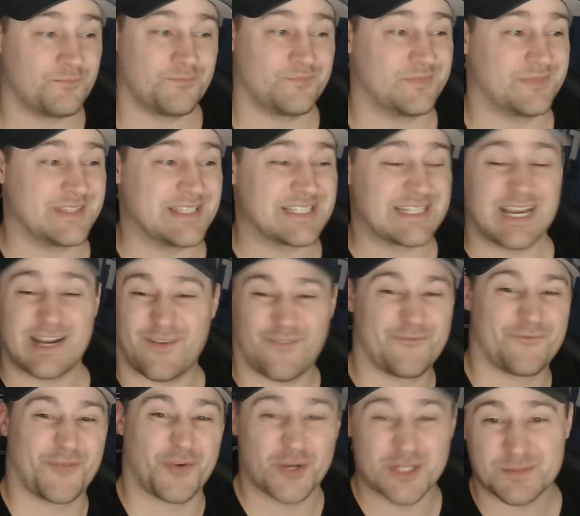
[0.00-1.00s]
These kind of
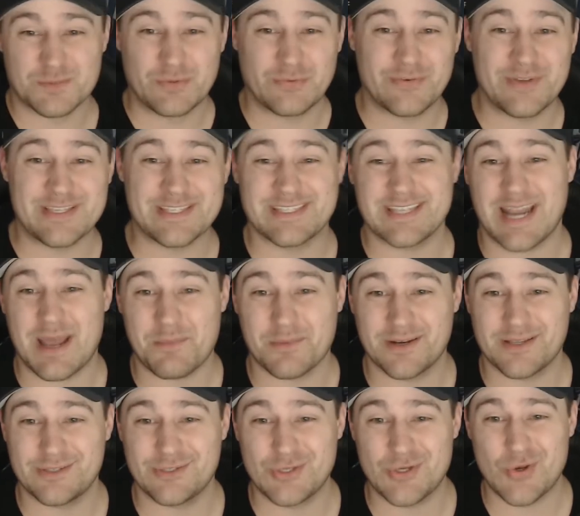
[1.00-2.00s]
first movies that I'm going
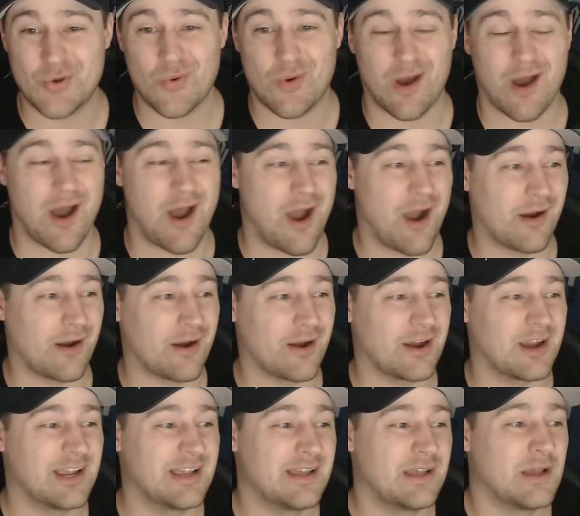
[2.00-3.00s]
to do
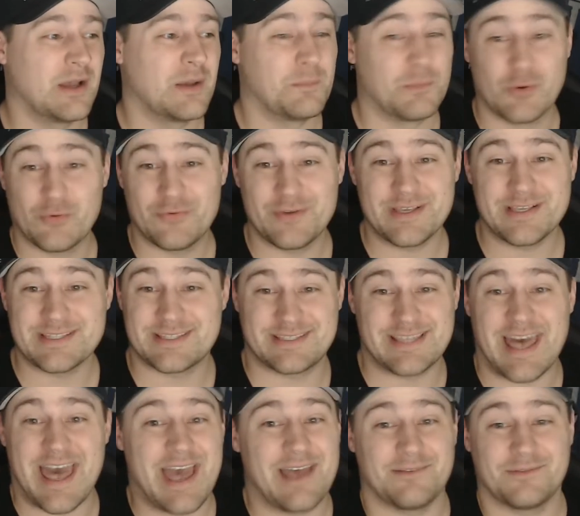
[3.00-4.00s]
are movies
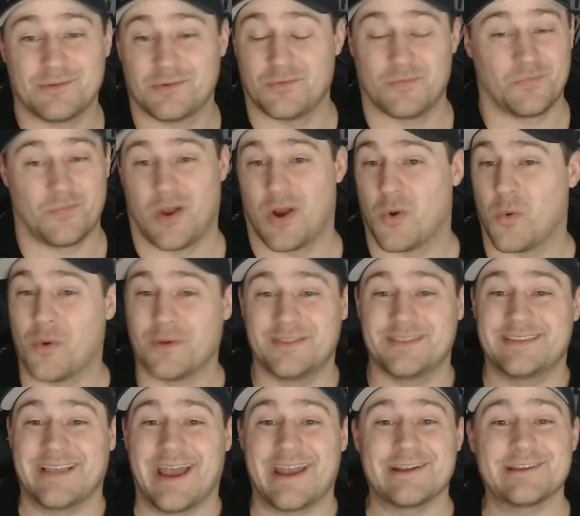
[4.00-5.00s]
that are what the
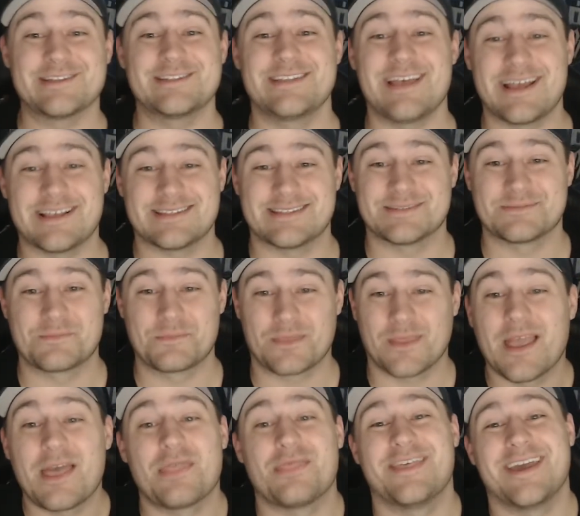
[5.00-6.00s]
title says.
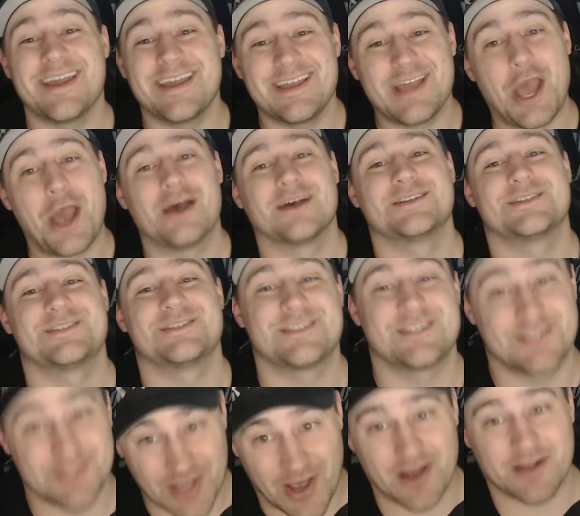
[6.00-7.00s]
They
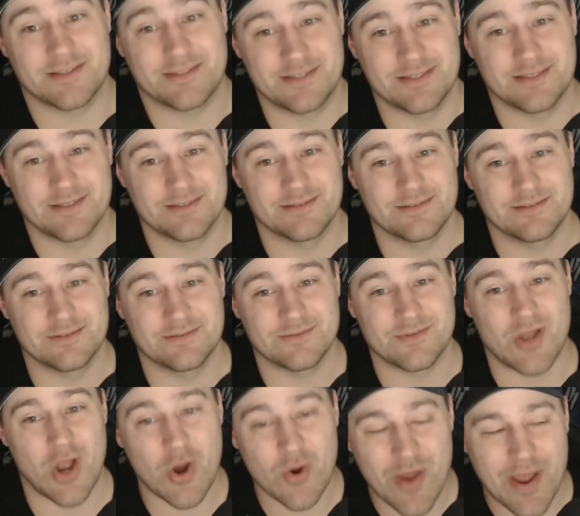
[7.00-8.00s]
sucked.
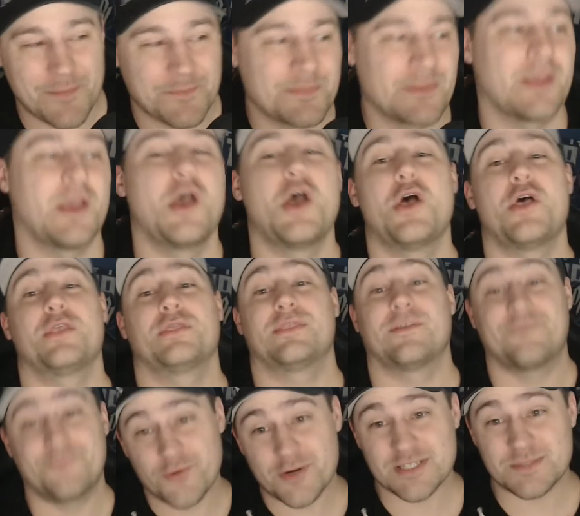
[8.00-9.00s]
All right. The
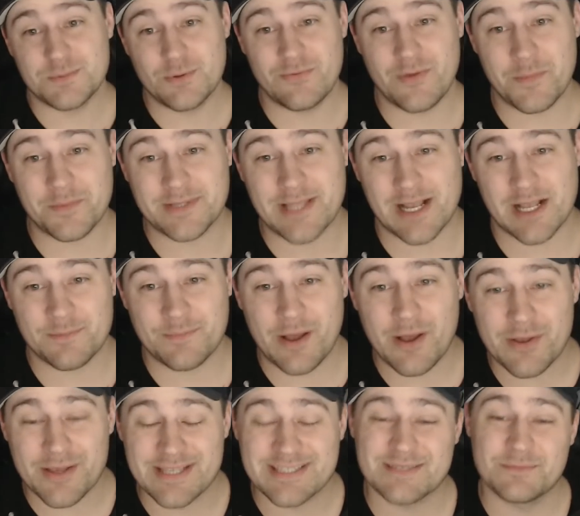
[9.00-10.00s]
first movie I'm going to talk
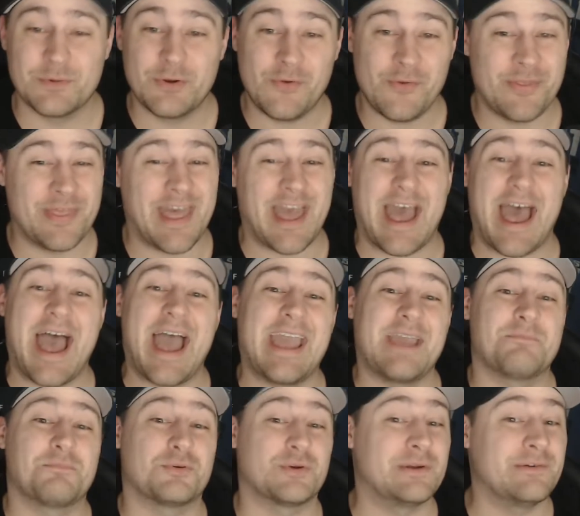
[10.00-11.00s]
about is a movie that I
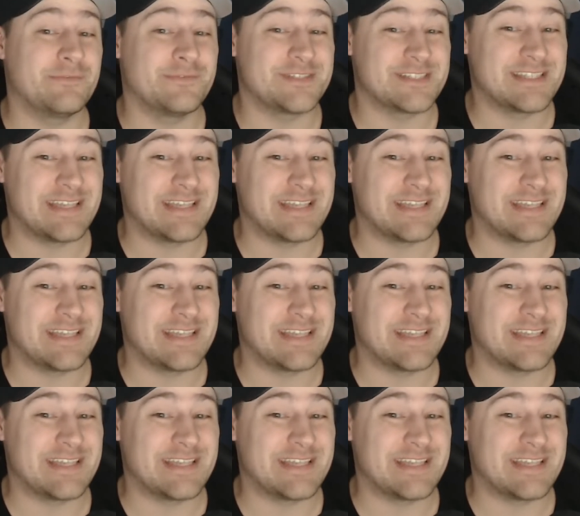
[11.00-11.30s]
previously